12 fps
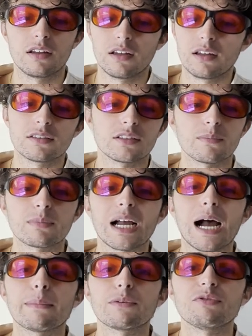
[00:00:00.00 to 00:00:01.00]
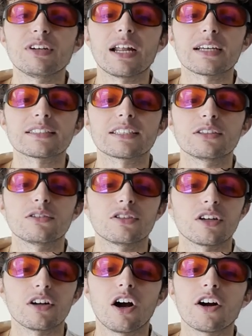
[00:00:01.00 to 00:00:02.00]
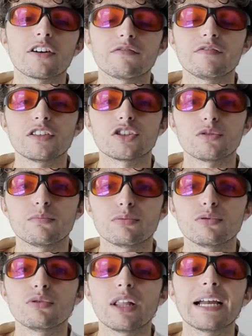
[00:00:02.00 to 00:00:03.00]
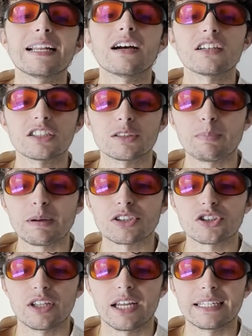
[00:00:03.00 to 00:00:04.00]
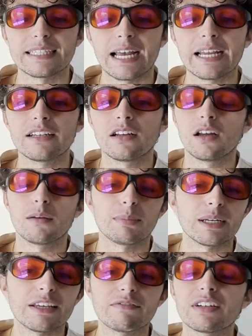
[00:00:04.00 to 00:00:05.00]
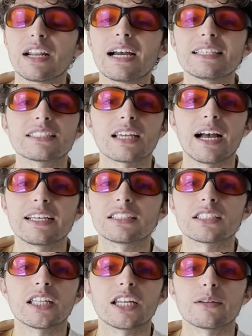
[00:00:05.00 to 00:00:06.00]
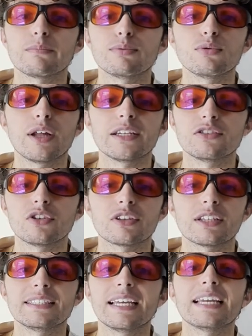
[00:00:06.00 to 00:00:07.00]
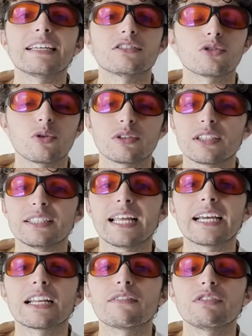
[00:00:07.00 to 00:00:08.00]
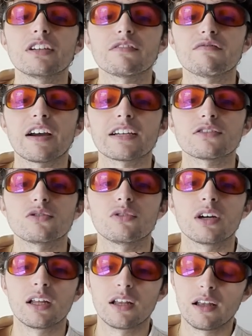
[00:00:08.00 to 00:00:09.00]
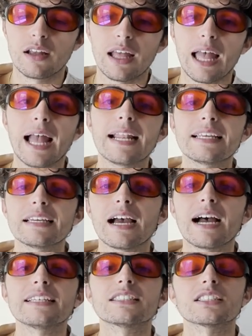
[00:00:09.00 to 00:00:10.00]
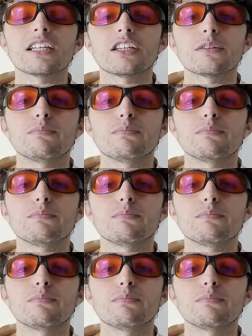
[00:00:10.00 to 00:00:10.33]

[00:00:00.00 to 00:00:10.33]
Some common redox killers are artificial blue light, especially at night, but even isolated blue light during the day is going to negatively affect you. Any isolated